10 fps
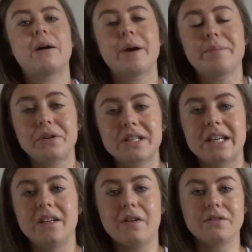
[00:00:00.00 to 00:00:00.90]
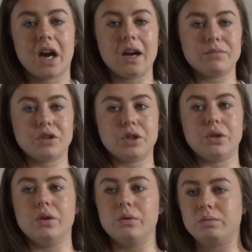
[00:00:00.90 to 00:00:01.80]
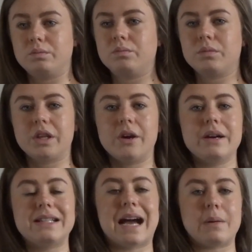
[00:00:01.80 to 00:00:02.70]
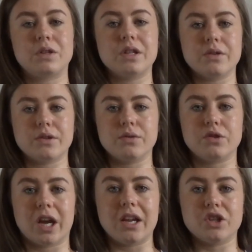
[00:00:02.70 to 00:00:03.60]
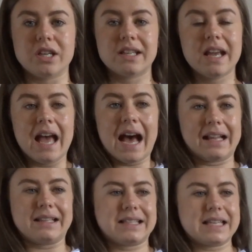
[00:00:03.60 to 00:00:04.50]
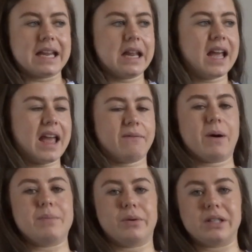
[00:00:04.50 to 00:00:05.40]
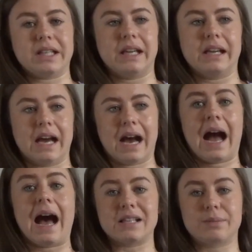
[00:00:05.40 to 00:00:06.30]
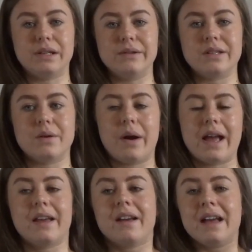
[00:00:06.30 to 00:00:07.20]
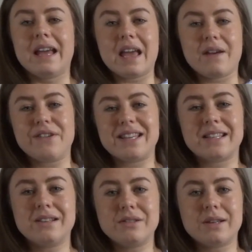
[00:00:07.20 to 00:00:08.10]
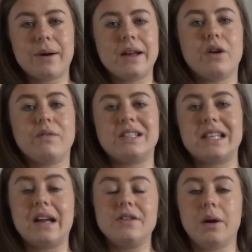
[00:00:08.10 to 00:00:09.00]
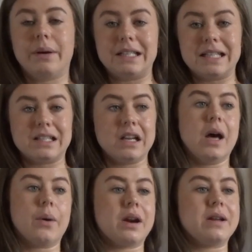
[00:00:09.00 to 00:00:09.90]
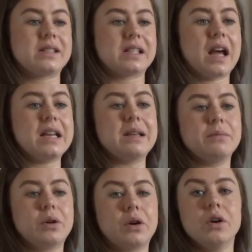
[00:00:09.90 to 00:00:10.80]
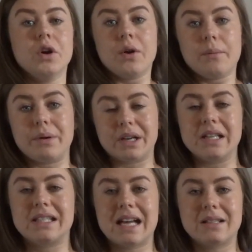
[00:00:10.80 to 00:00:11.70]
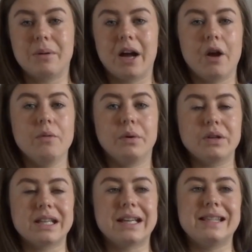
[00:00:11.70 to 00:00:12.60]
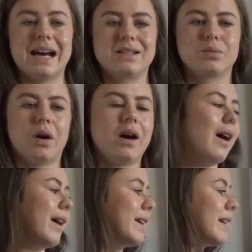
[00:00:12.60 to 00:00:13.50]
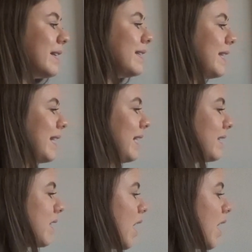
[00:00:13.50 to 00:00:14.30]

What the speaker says: my body enough time to, you know, adapt to those new changes and see if my body has been losing weight. If it isn't losing weight, obviously I know I need to lower it slightly more, because that's my own body and that's what I need.